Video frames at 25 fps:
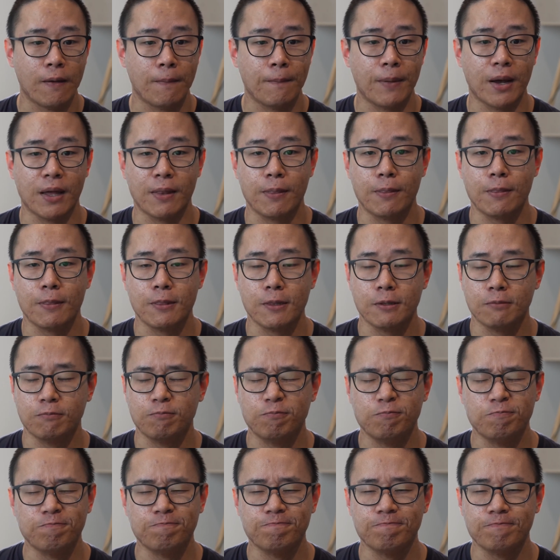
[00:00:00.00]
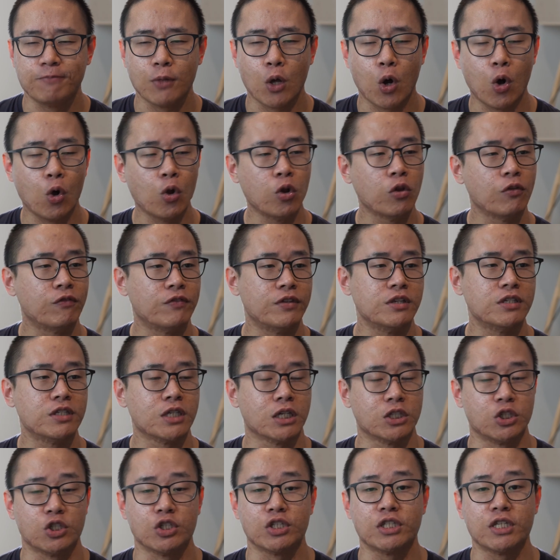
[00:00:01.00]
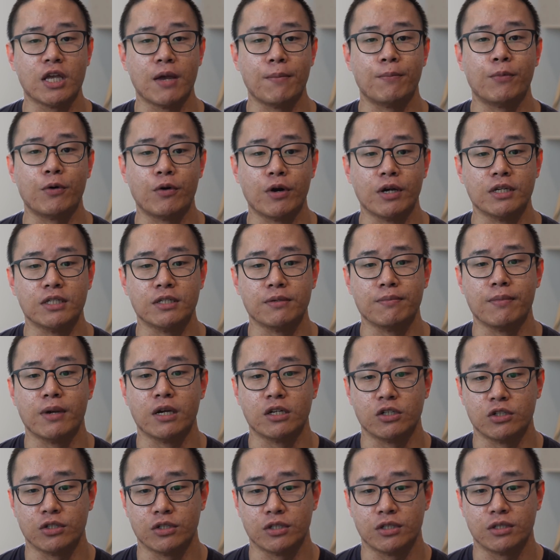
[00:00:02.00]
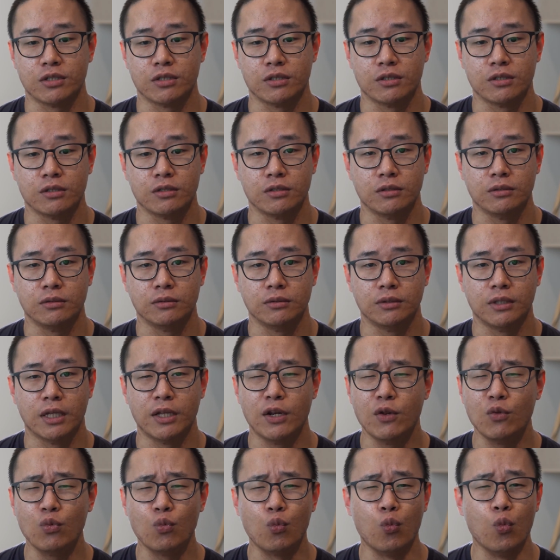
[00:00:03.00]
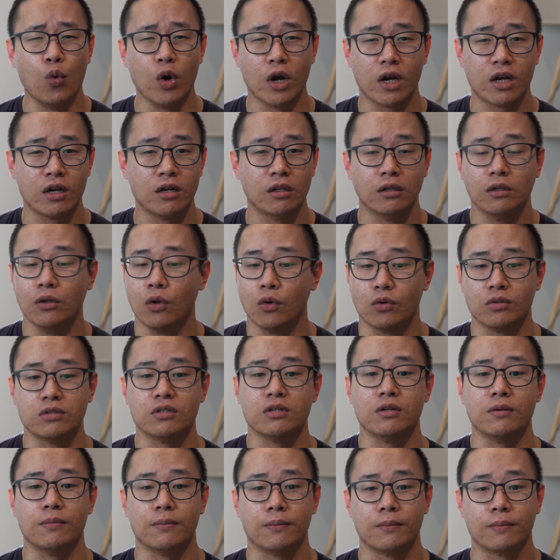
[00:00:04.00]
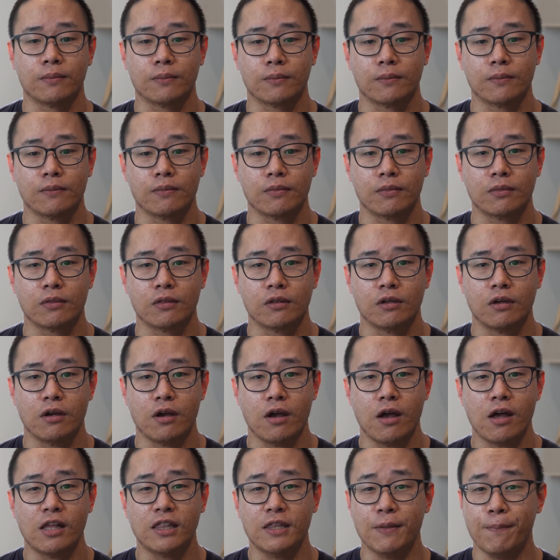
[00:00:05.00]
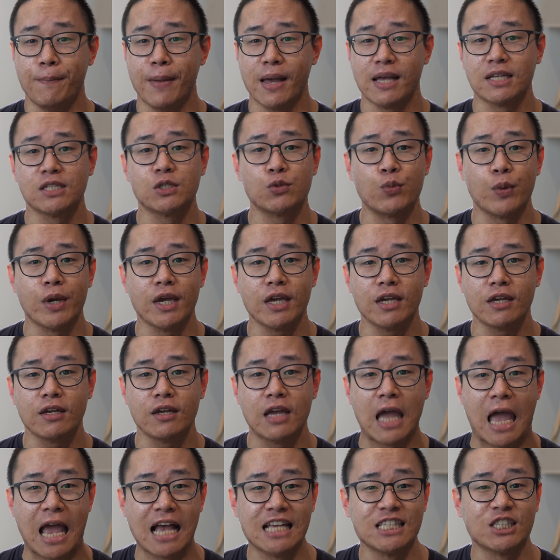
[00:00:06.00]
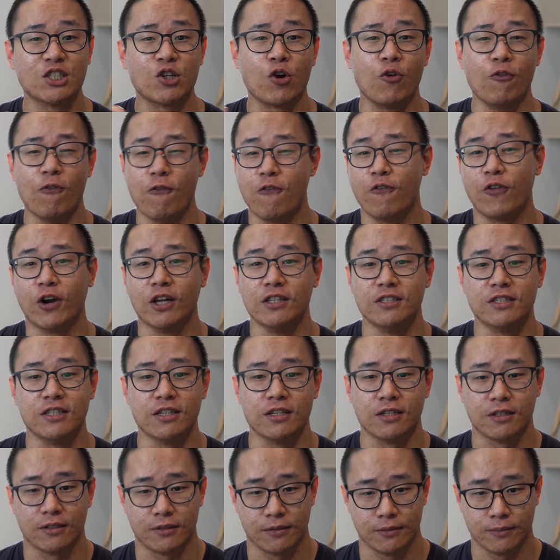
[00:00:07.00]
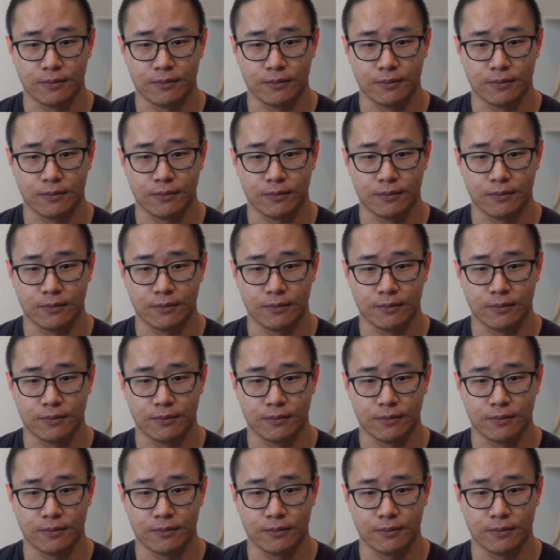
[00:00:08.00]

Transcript: But all of these are just temporizing measures. They didn't work long term. The best way is confront it.